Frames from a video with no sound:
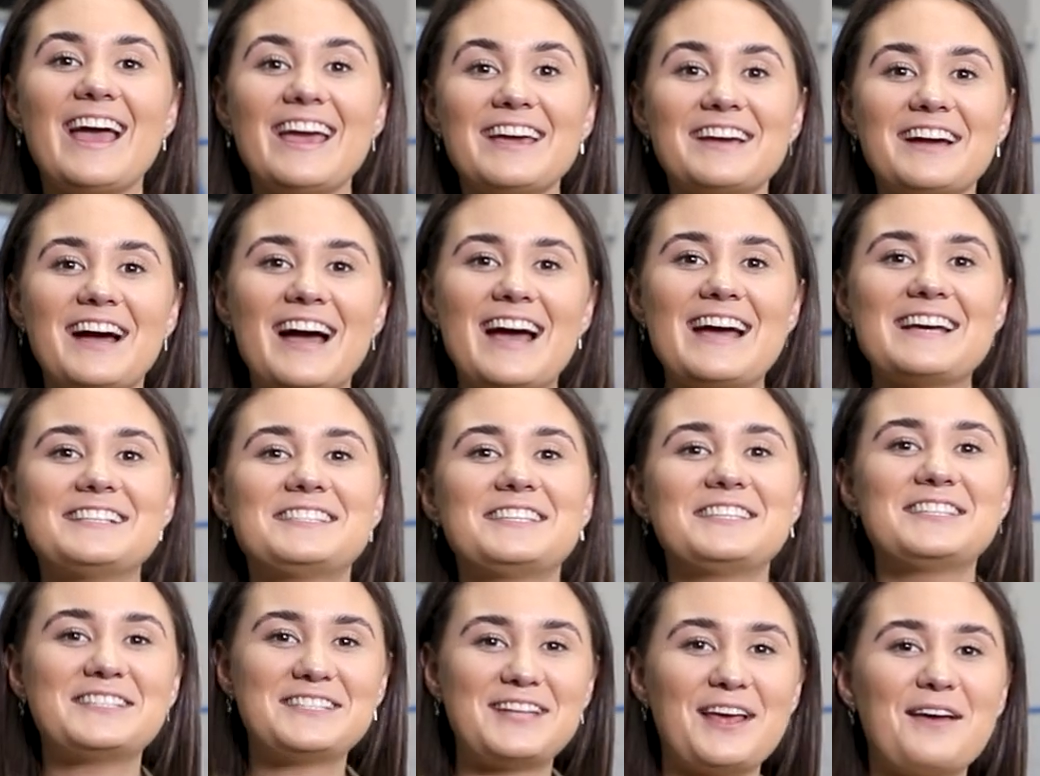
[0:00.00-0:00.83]
Hey
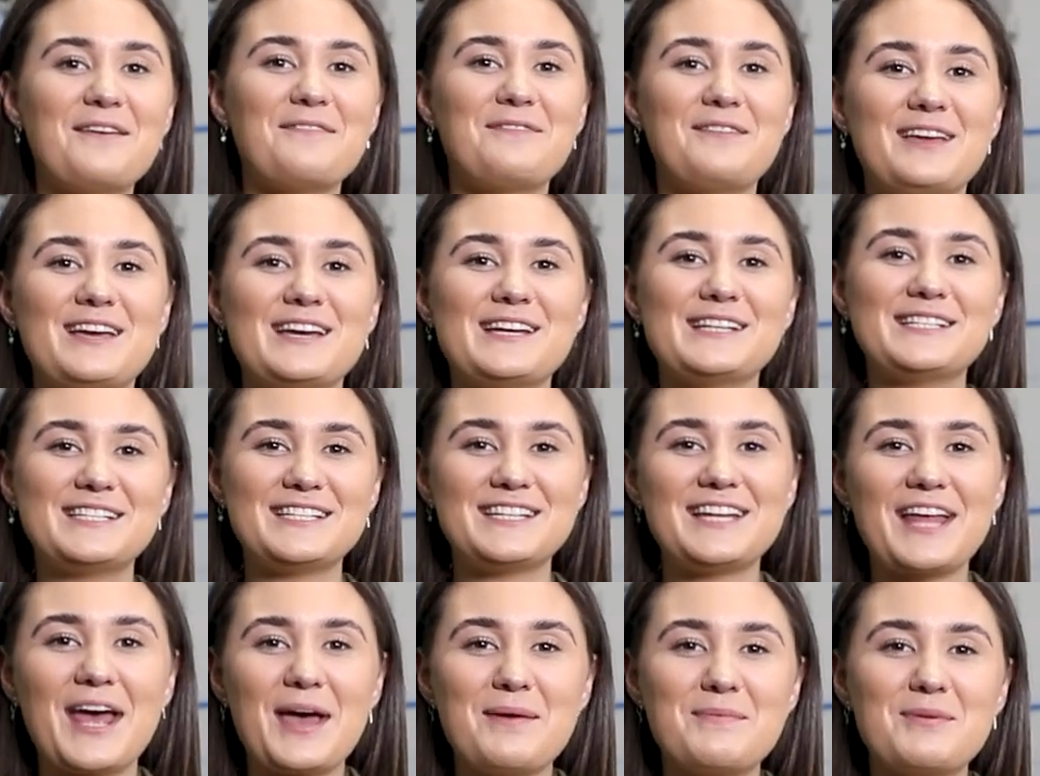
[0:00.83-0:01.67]
guys, Steph here.
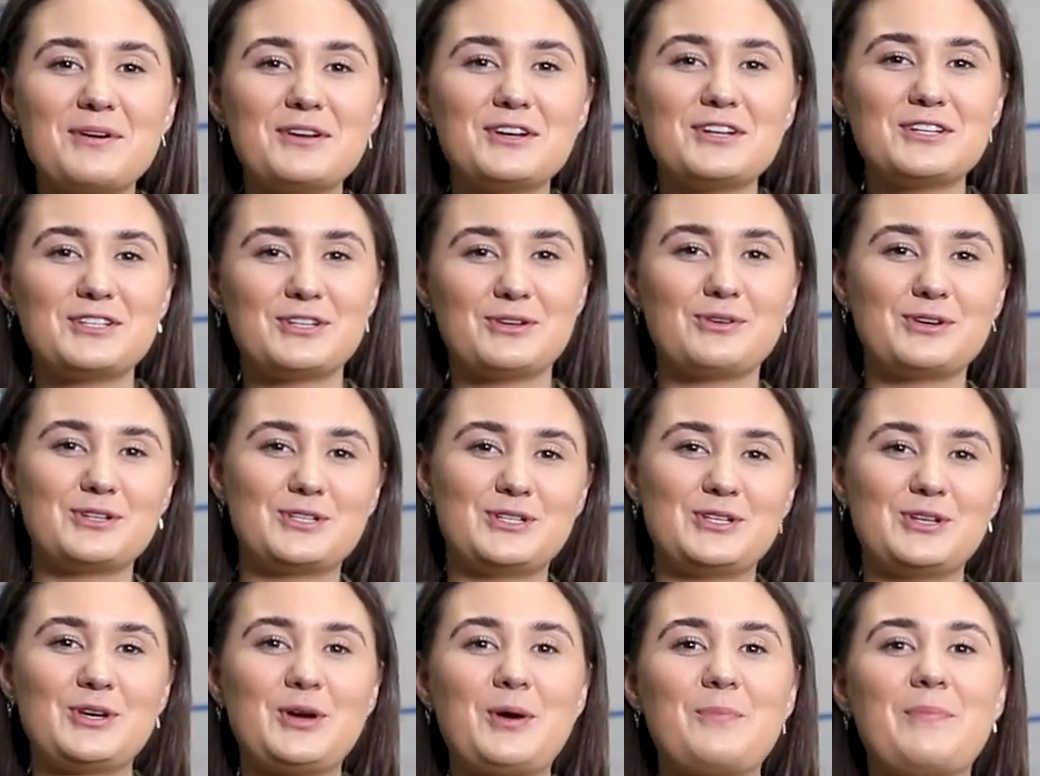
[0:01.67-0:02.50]
Today I'm going to talk
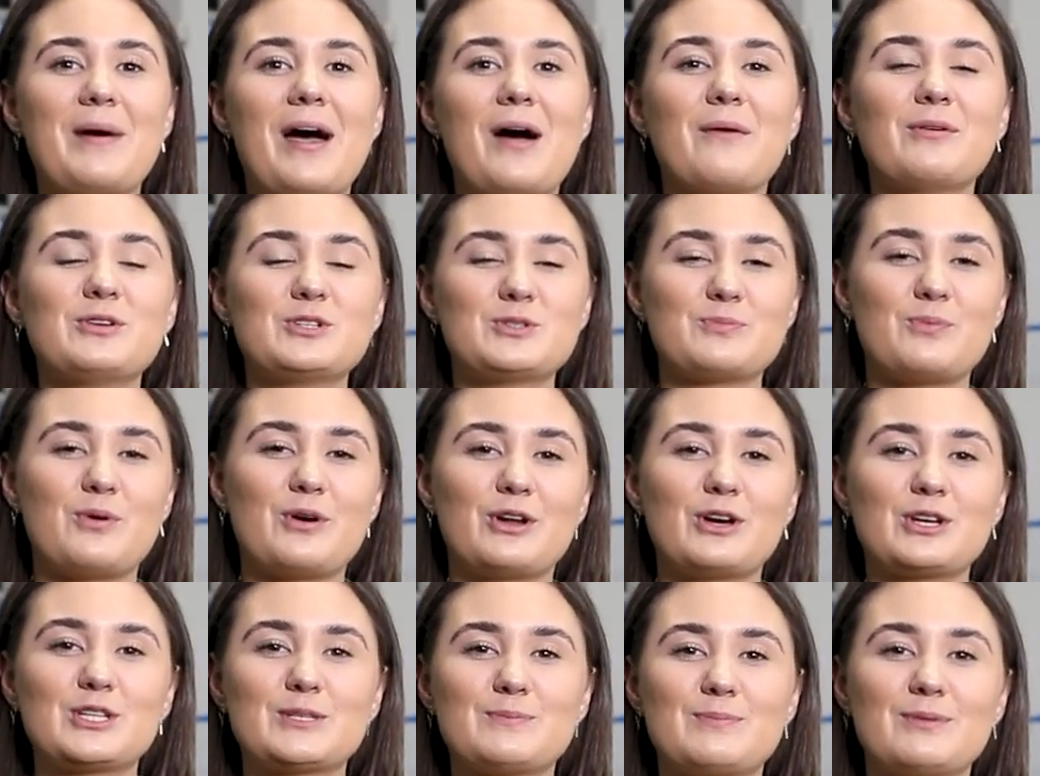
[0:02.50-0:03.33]
to you about which
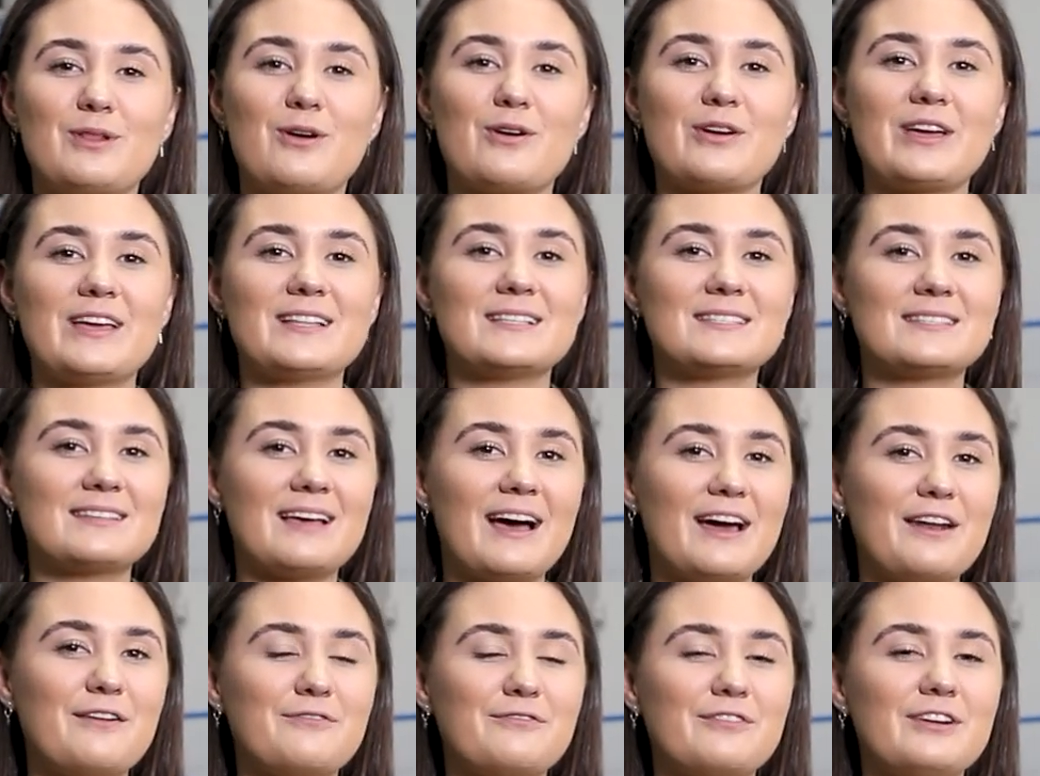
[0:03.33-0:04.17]
products belong
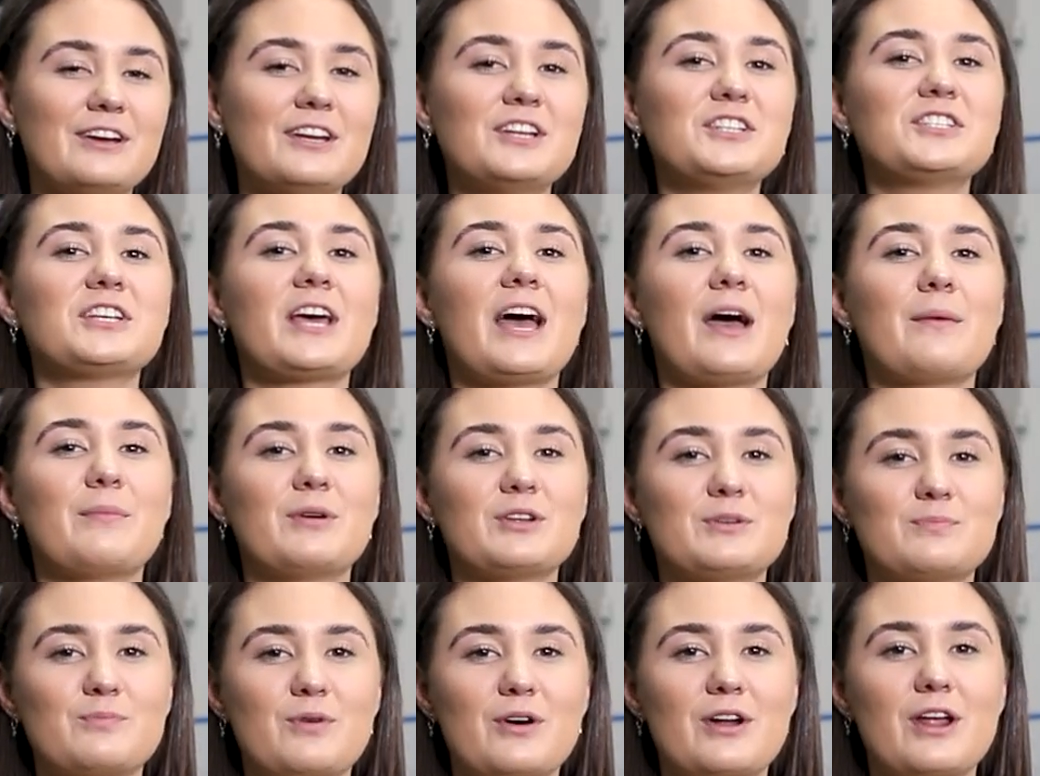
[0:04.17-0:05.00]
inside a fridge and
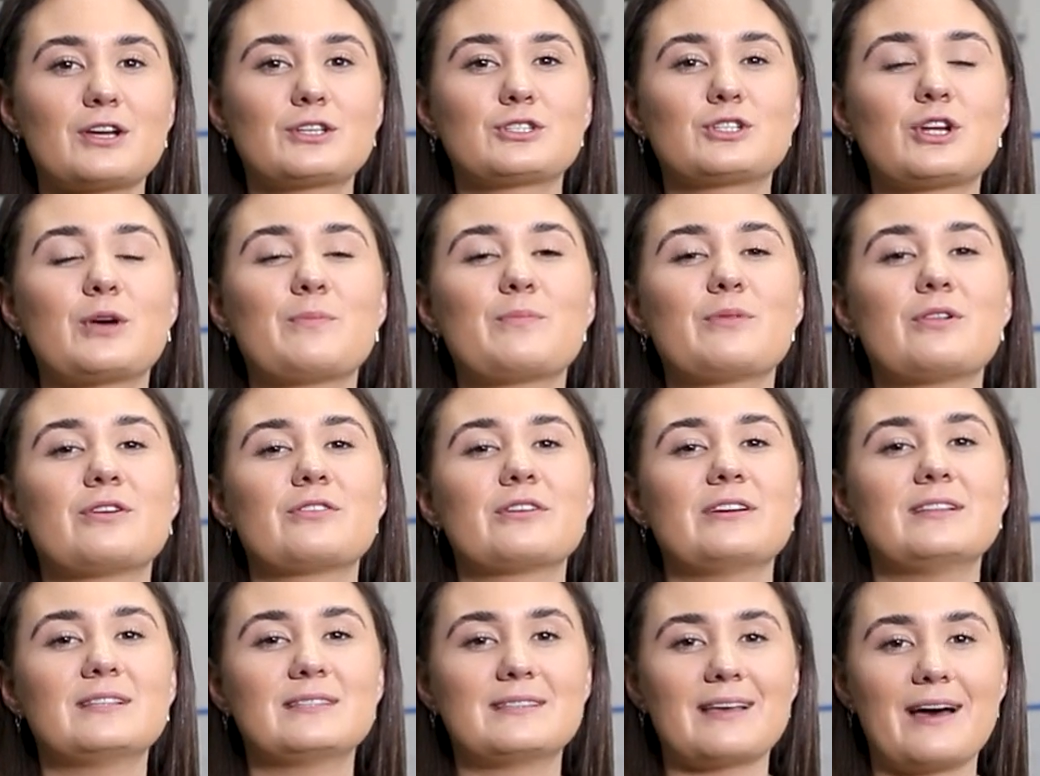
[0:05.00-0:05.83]
which products don't
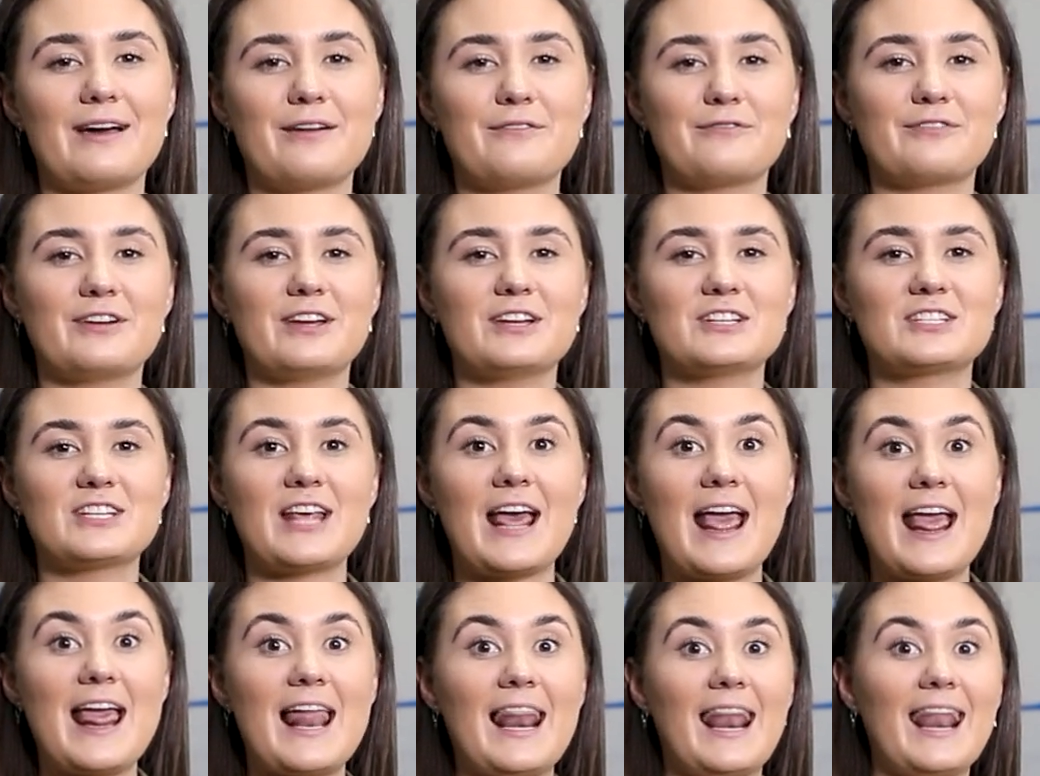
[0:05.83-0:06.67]
belong inside a fridge.
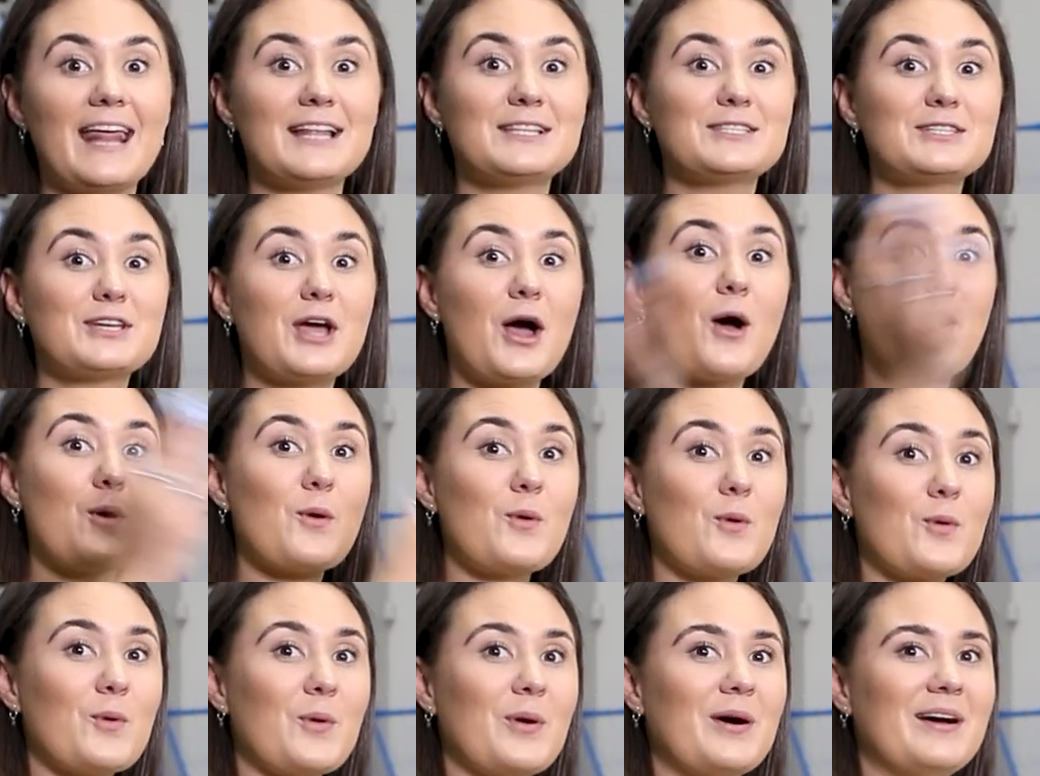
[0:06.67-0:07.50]
Let's
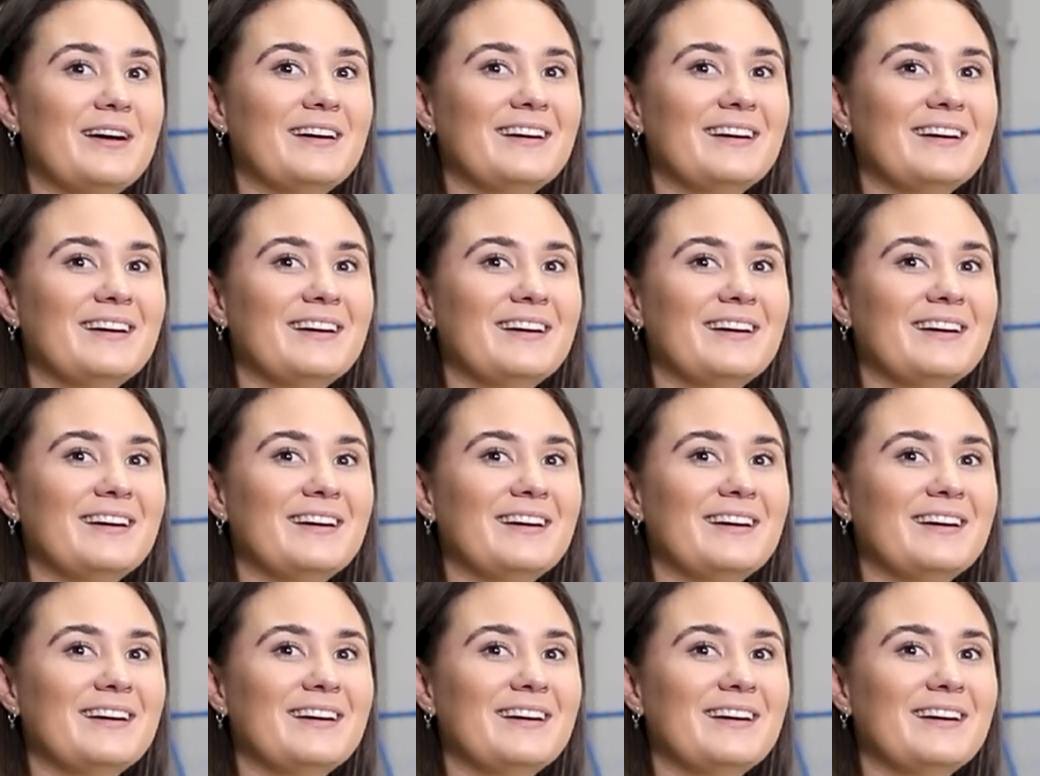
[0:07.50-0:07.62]
go!